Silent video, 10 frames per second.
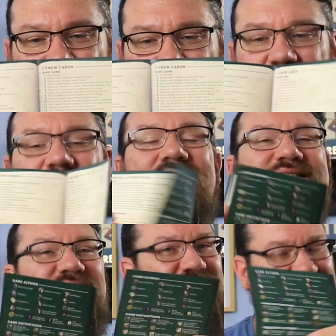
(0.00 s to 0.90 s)

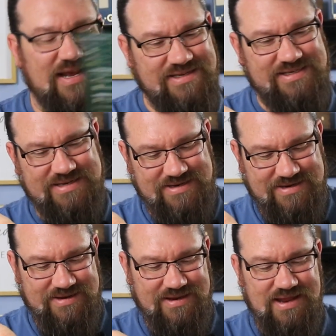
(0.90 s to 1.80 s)
Lots of text.
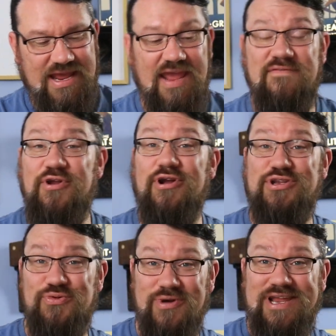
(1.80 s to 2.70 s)
If you're
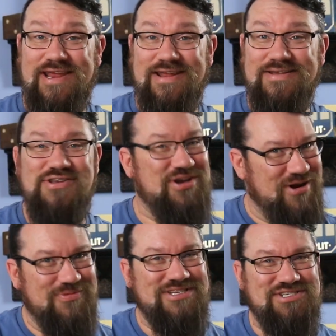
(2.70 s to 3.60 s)
into reading,
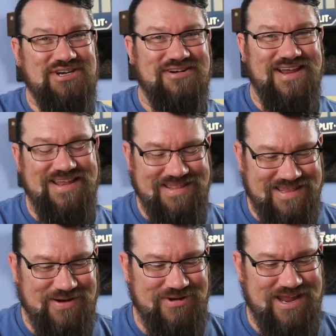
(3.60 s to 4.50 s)
Darwin's Journey.
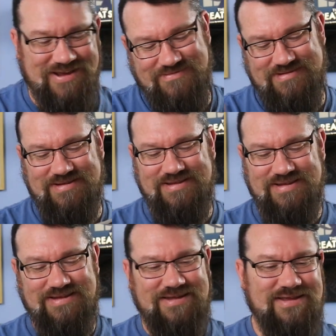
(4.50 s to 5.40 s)
There we go.
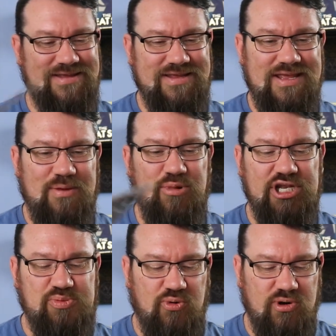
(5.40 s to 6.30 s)

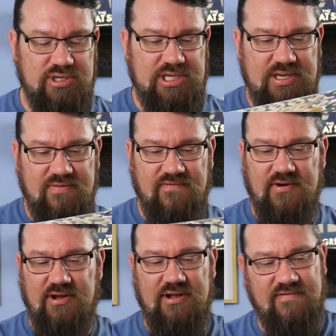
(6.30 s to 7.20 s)
Punch boards
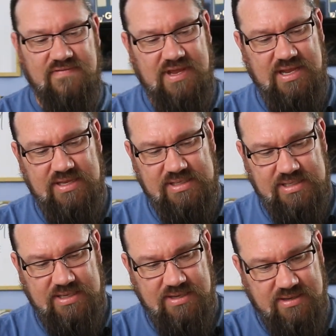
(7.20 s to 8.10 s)
for all of these.